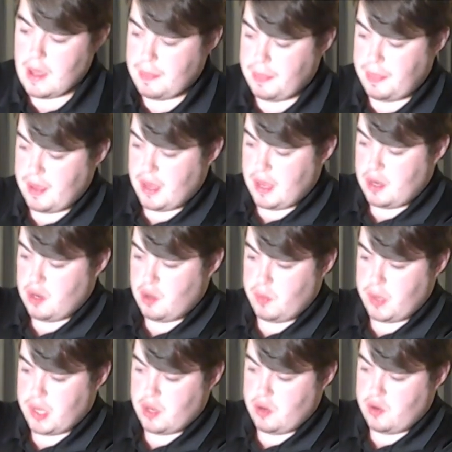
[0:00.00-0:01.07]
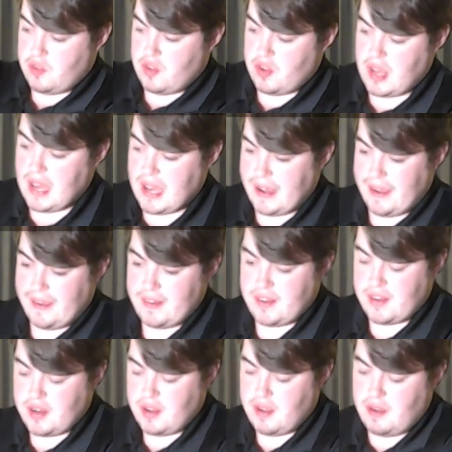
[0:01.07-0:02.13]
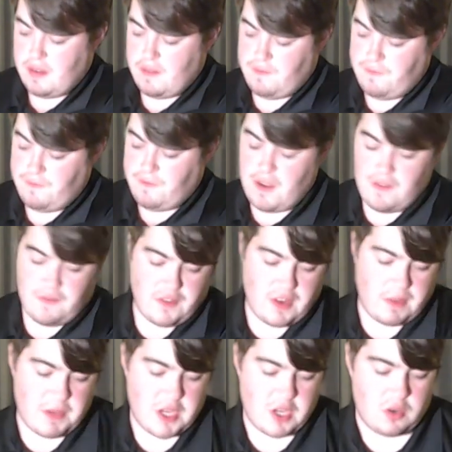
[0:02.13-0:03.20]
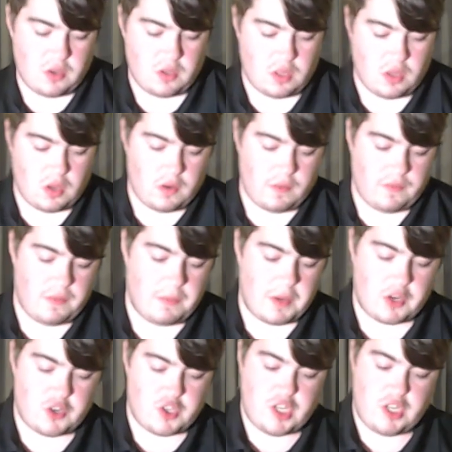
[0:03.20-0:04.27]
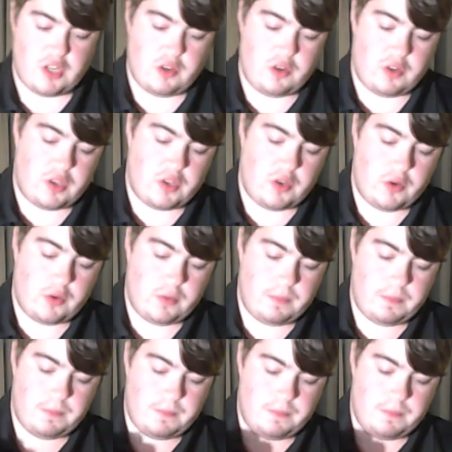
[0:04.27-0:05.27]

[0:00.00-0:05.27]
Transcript: And then we're going to add 50 ml of maraschino liqueur.